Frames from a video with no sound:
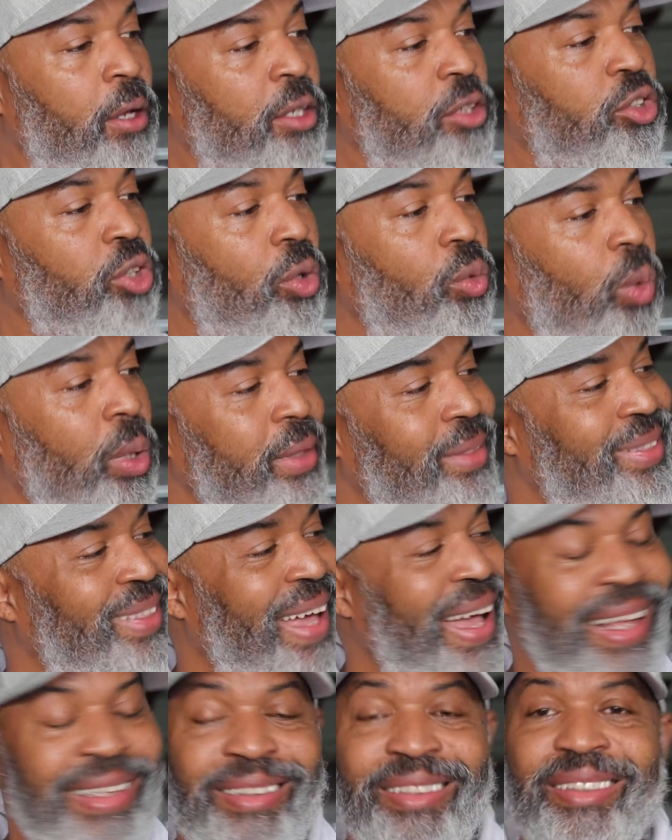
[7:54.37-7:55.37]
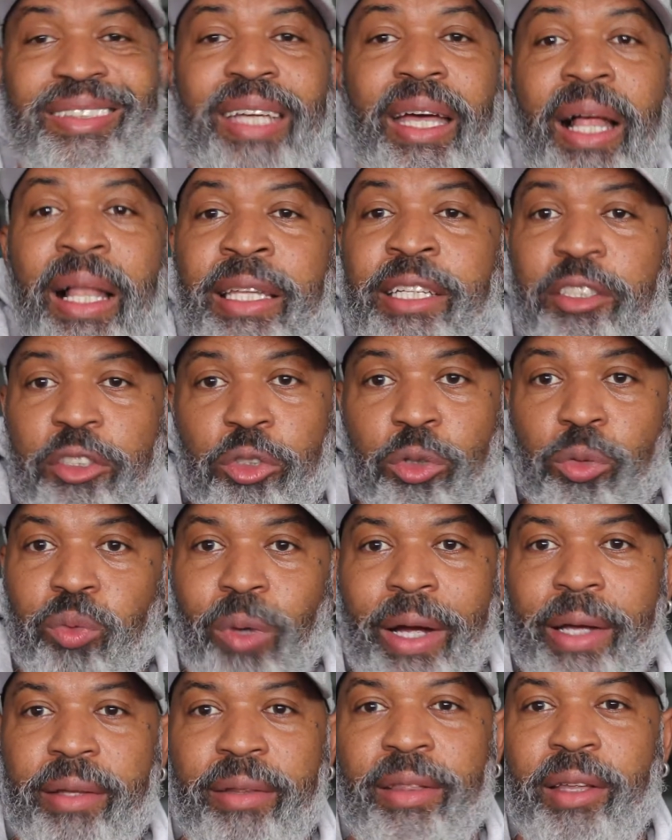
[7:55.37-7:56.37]
so what that's telling you
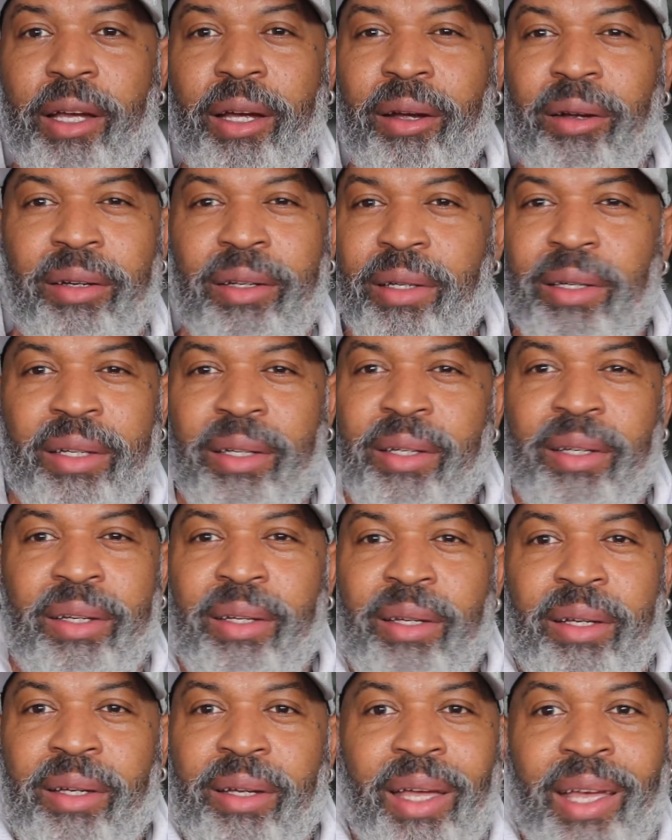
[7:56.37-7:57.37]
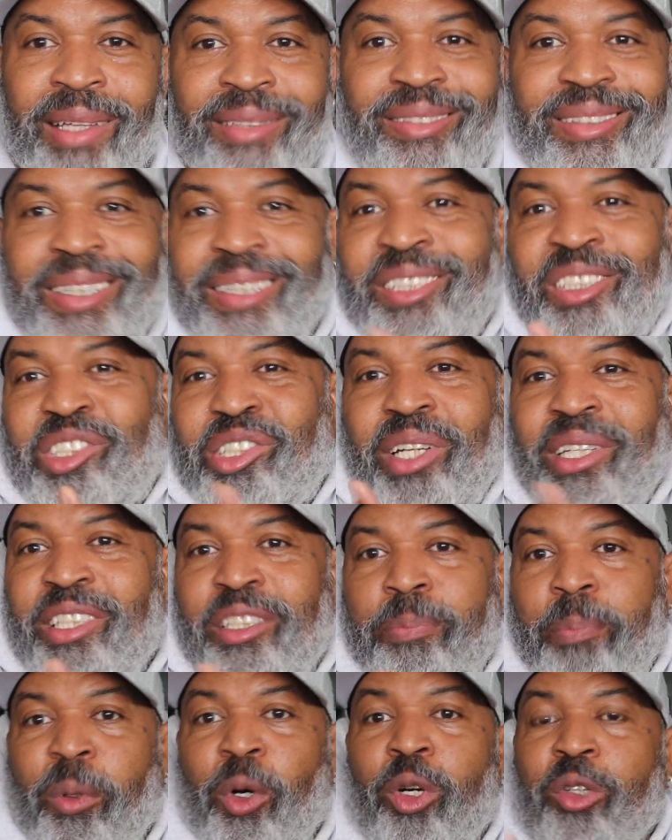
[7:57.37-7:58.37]
right there is this shit
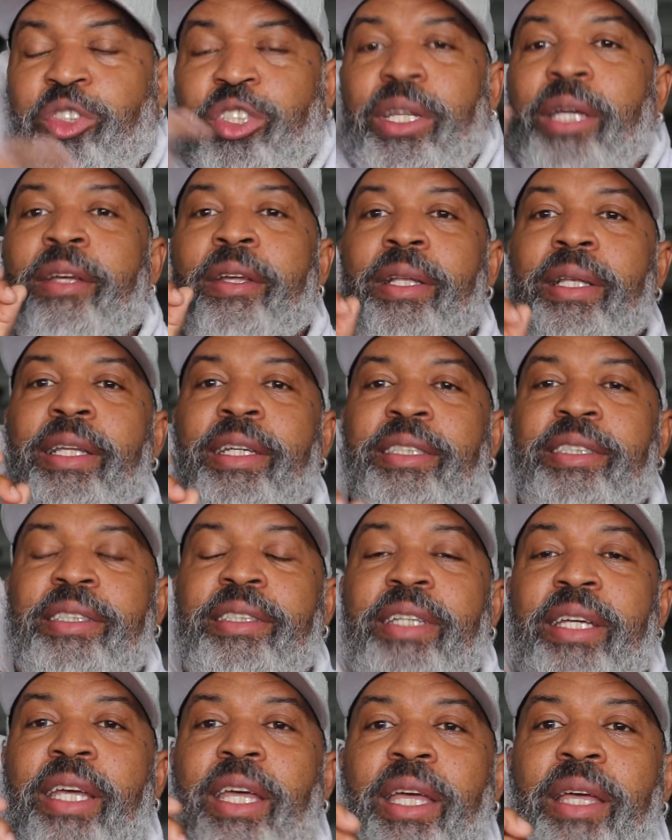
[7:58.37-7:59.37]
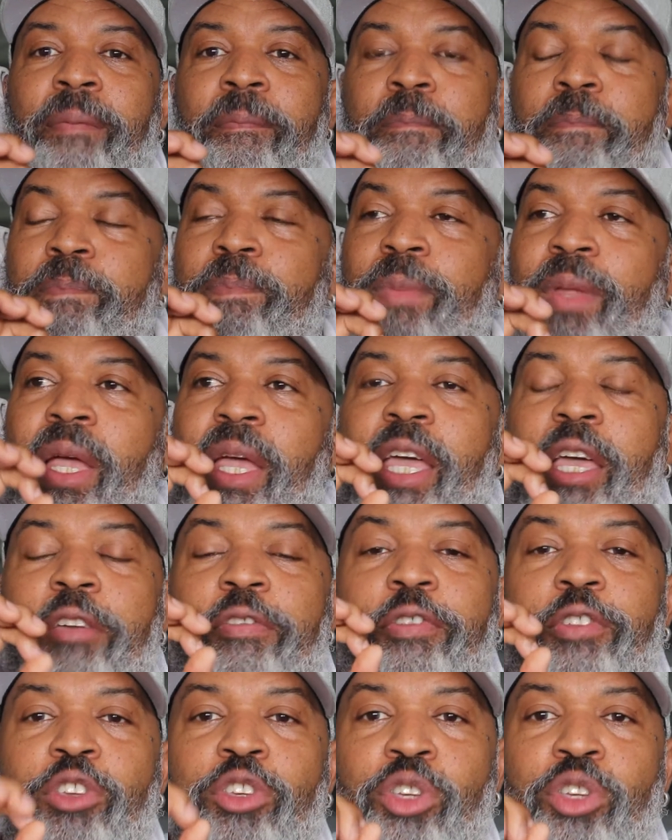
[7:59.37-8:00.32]
is bullshit. Listen. If